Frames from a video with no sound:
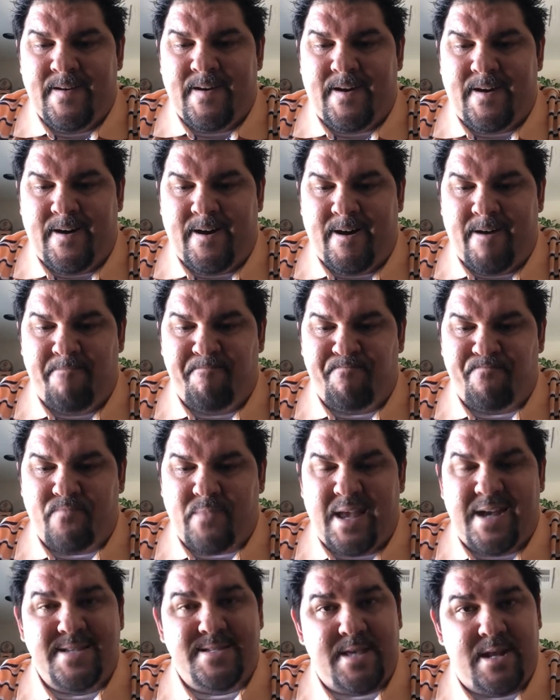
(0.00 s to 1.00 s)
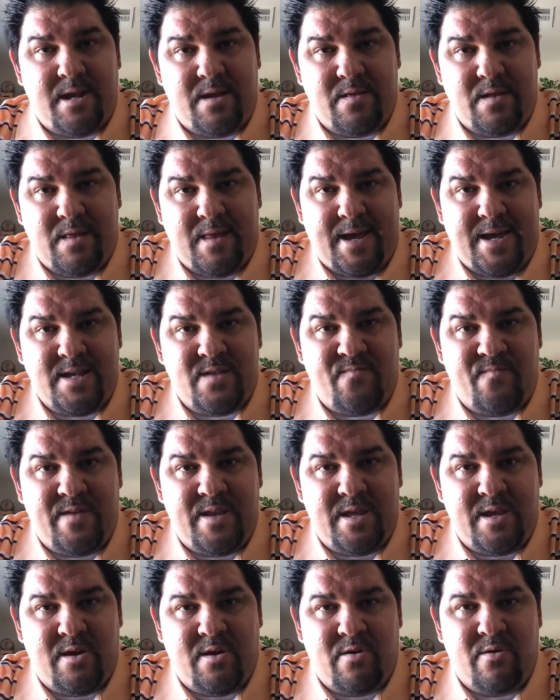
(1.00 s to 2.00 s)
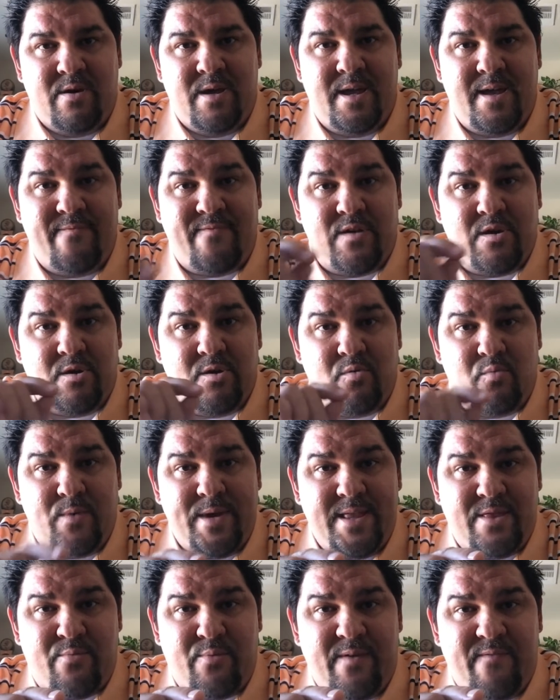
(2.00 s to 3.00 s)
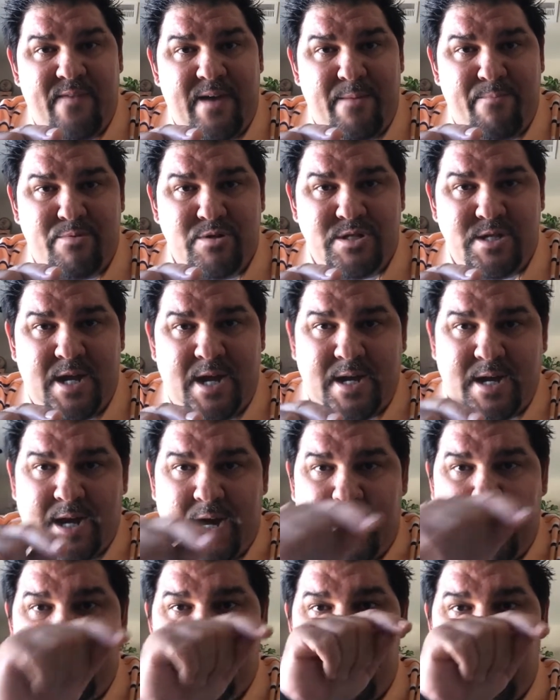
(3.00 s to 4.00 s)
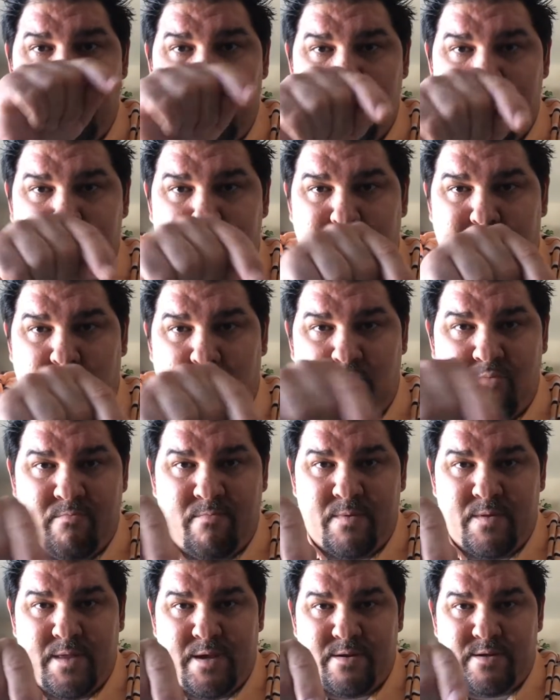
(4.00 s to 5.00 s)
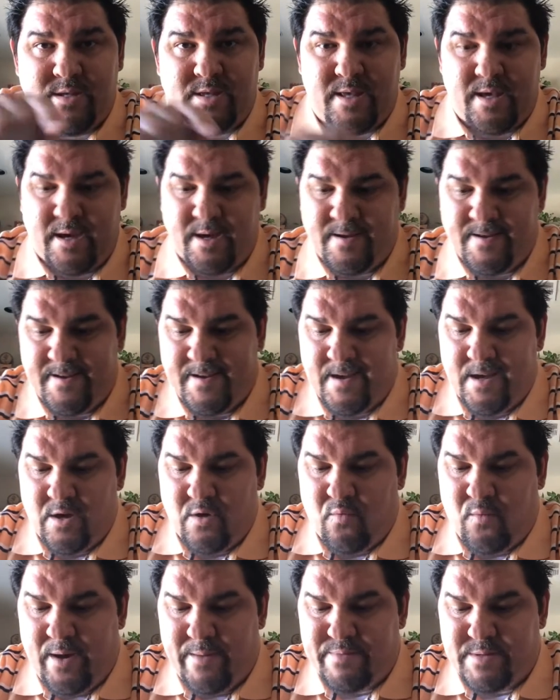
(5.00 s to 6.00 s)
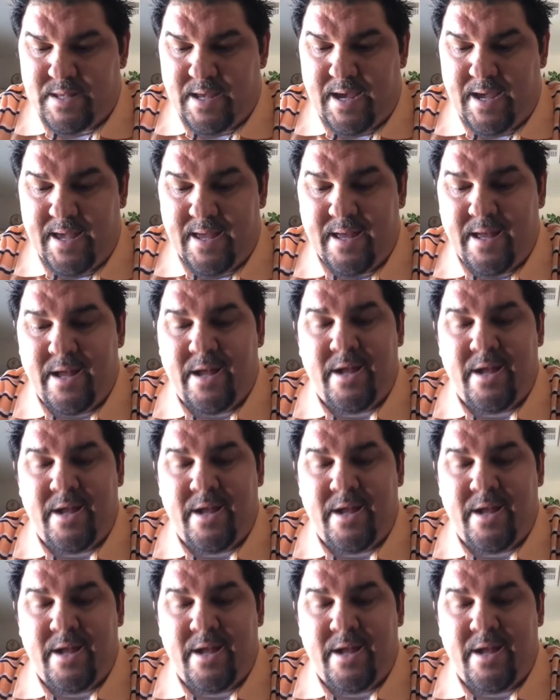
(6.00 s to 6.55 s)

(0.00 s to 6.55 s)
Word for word: Um, I said on the last video, if you go to we3vapors.com boom, there's the website.